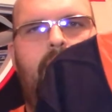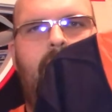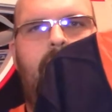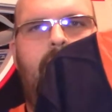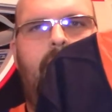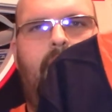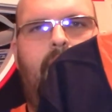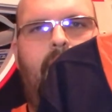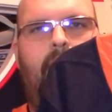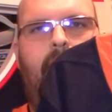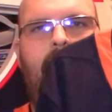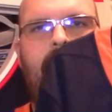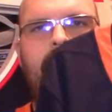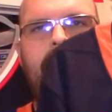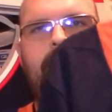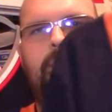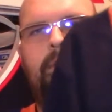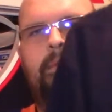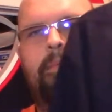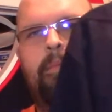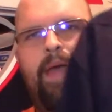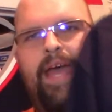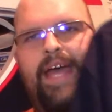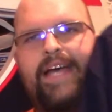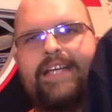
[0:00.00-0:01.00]
I am
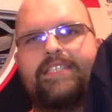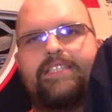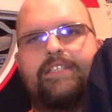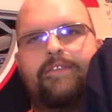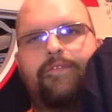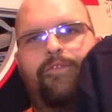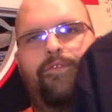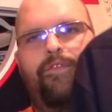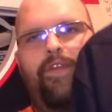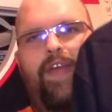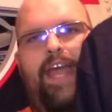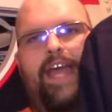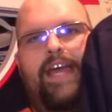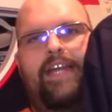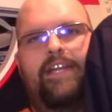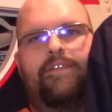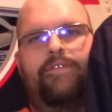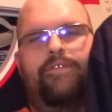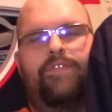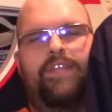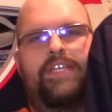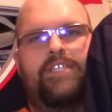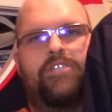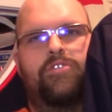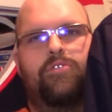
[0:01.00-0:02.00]
a massive fan
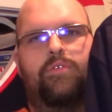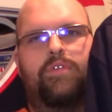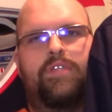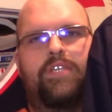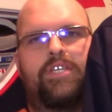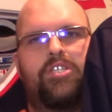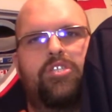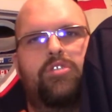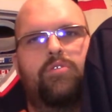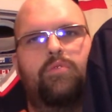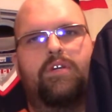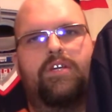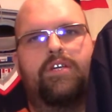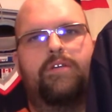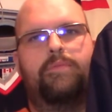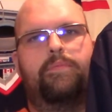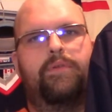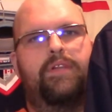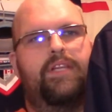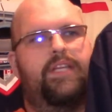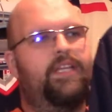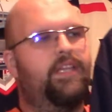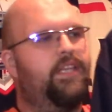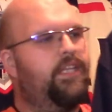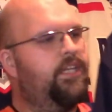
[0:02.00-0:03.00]
of this one. This one
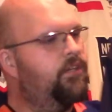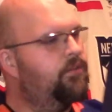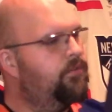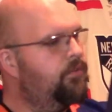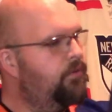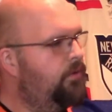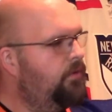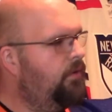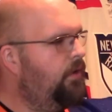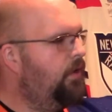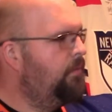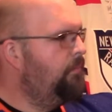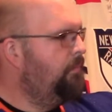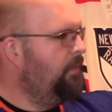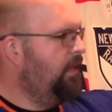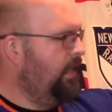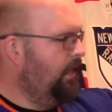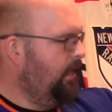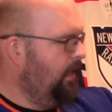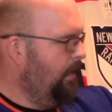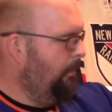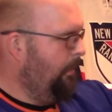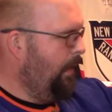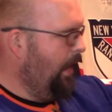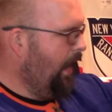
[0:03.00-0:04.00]
completely grew on me
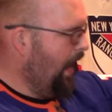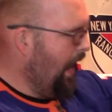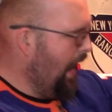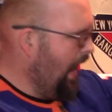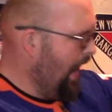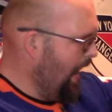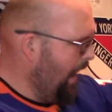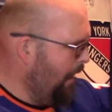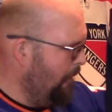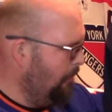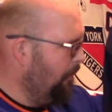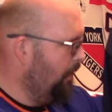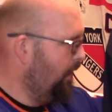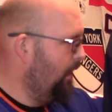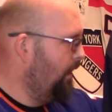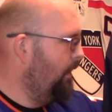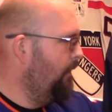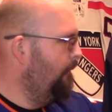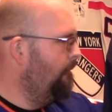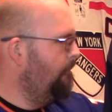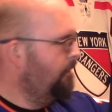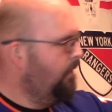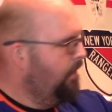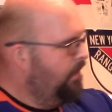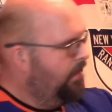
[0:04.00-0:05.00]
and I'm happy
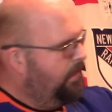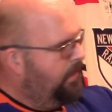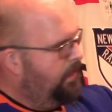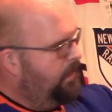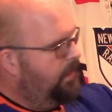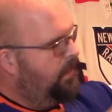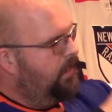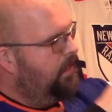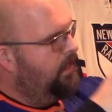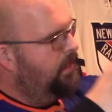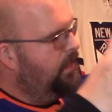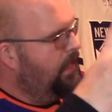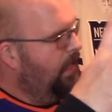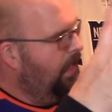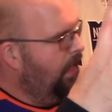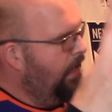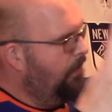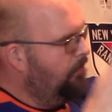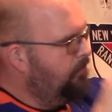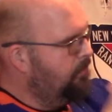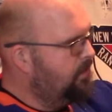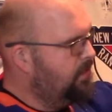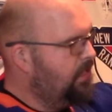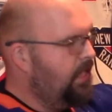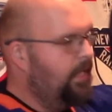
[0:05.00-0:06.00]
that I
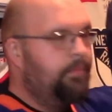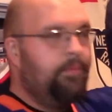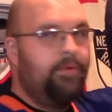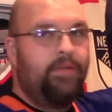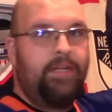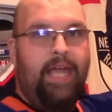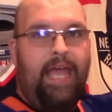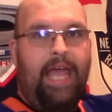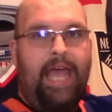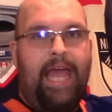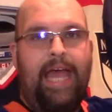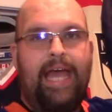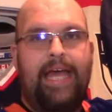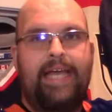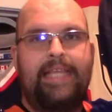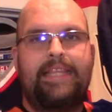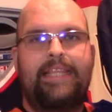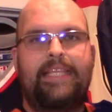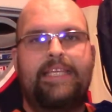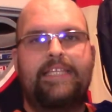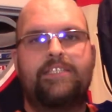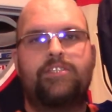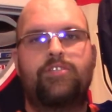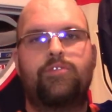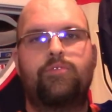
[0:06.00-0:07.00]
was able to add
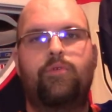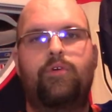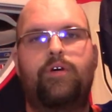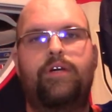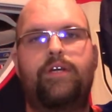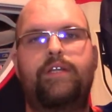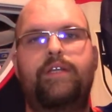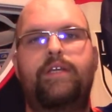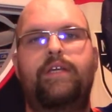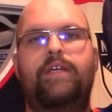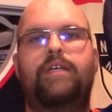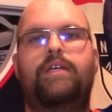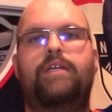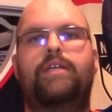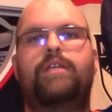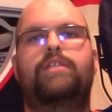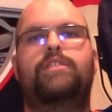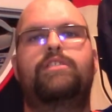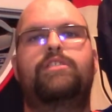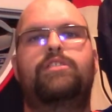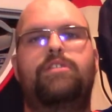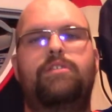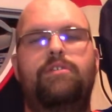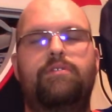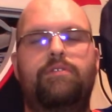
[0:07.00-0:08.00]
this one
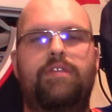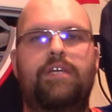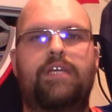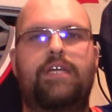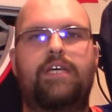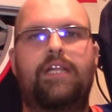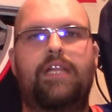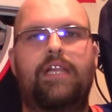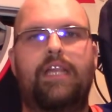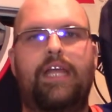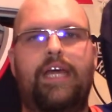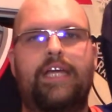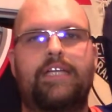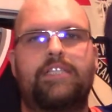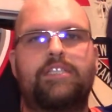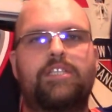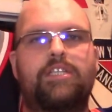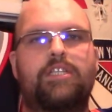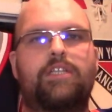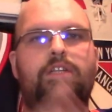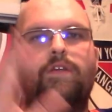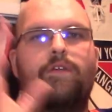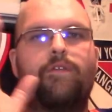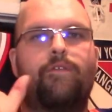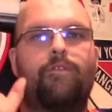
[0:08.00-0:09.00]
to the
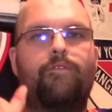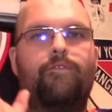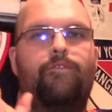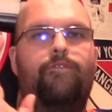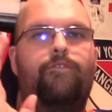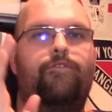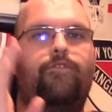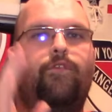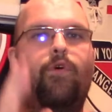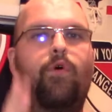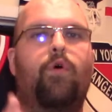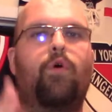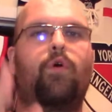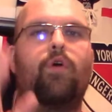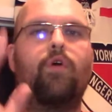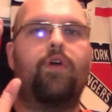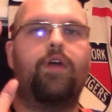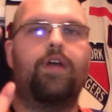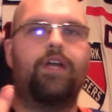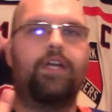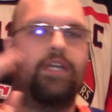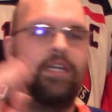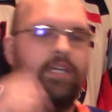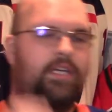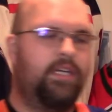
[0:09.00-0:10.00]
collection
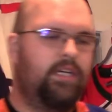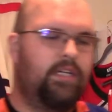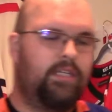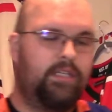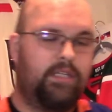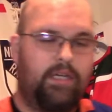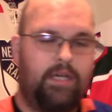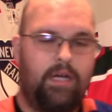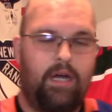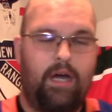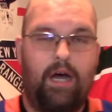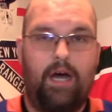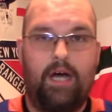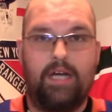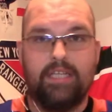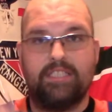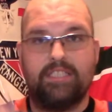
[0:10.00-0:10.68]
for a good cause.